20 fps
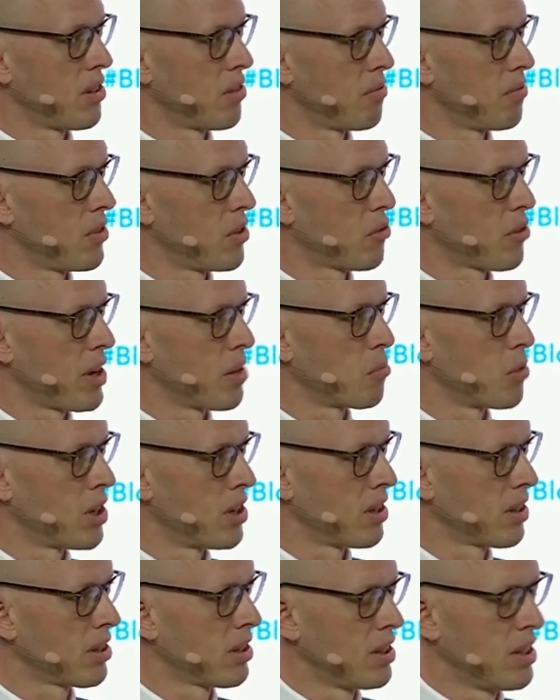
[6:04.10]
the
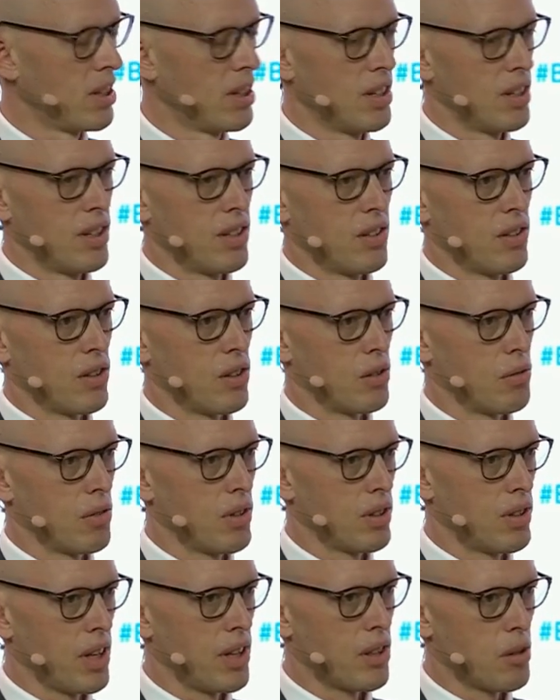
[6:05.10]
framework.
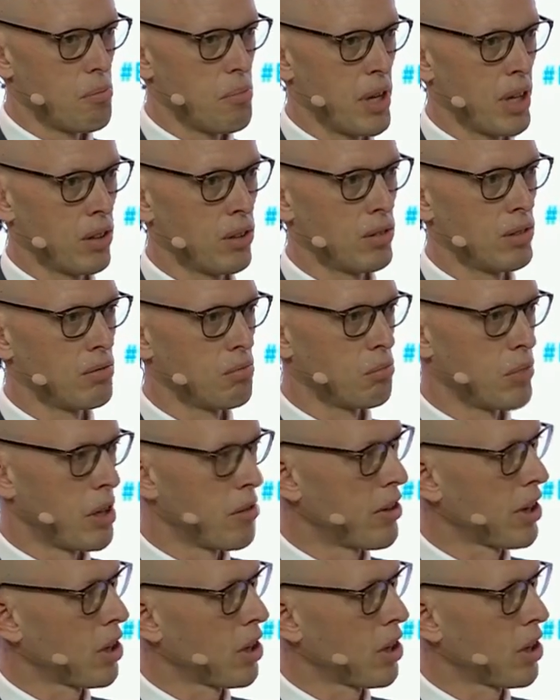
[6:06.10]
In the bill, we're